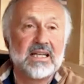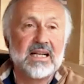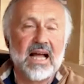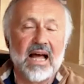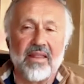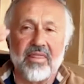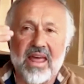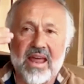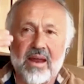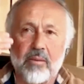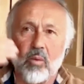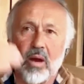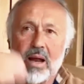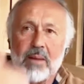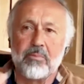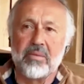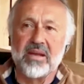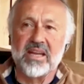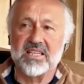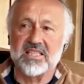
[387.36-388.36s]
And then when
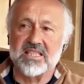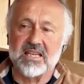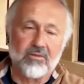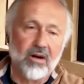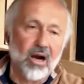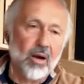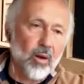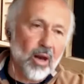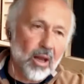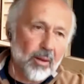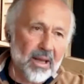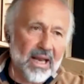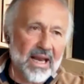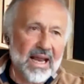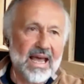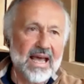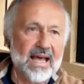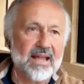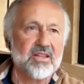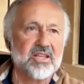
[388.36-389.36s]
Pete said, right, well, I'm going to
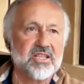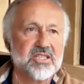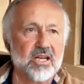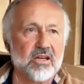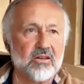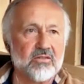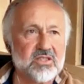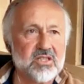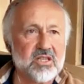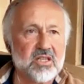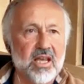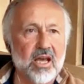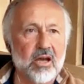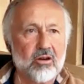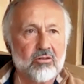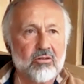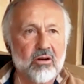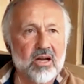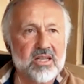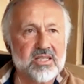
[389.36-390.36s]
hand this over to the
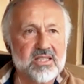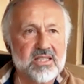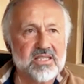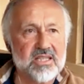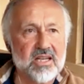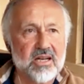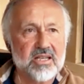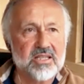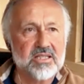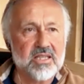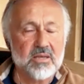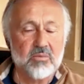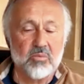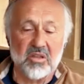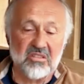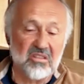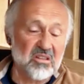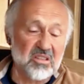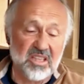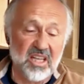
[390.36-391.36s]
Oakwrights design team, we
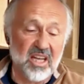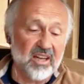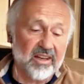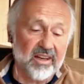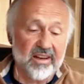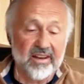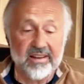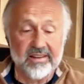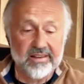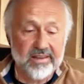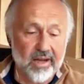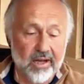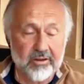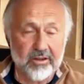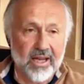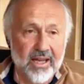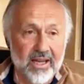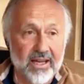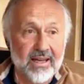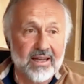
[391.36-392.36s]
thought, yeah,
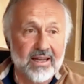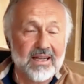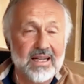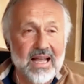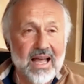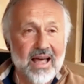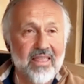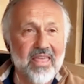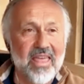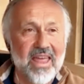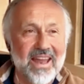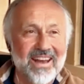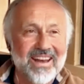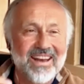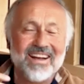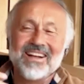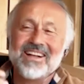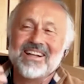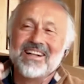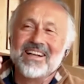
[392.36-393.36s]
okay. And
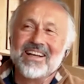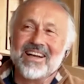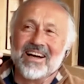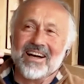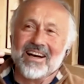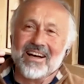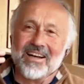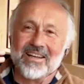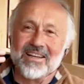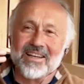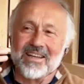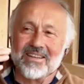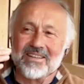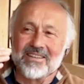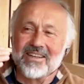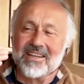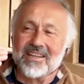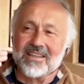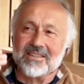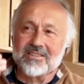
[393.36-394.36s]
then
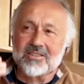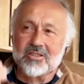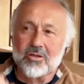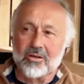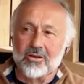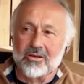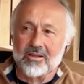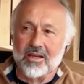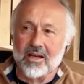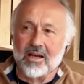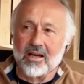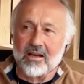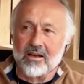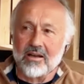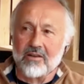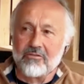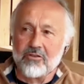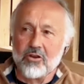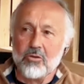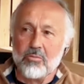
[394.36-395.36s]
it took
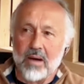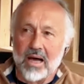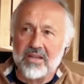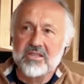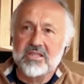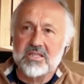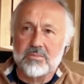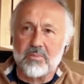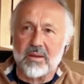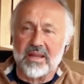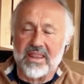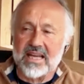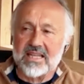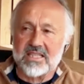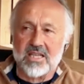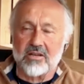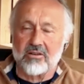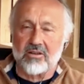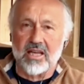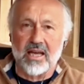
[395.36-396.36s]
a few months, but
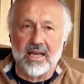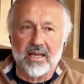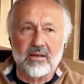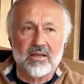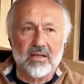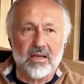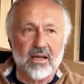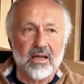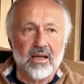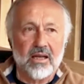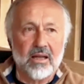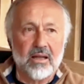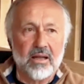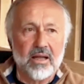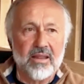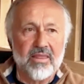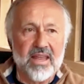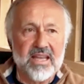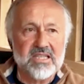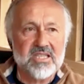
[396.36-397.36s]
that's okay.
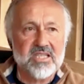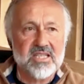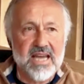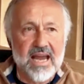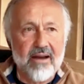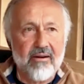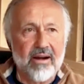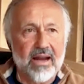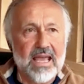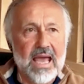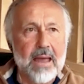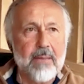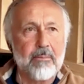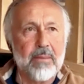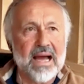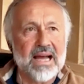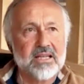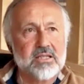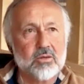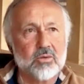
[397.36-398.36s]
And then Sarah came
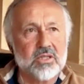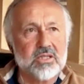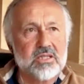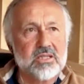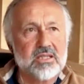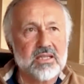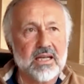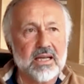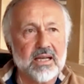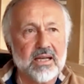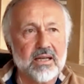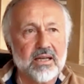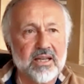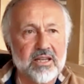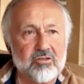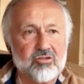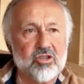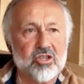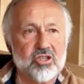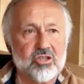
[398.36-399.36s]
back to us,
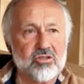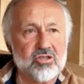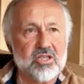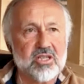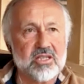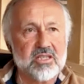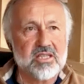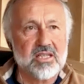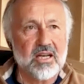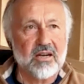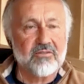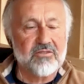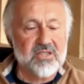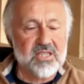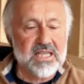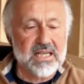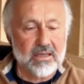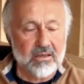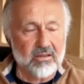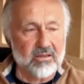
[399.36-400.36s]
introduced herself and
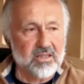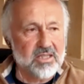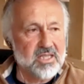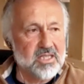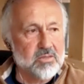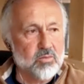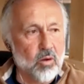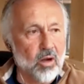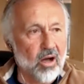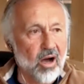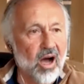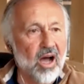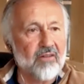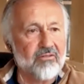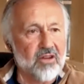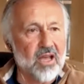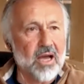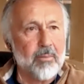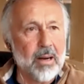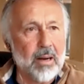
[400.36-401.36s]
said, look, this is what
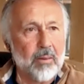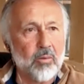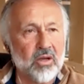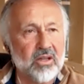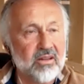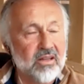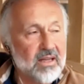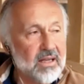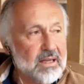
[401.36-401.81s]
I've come up with.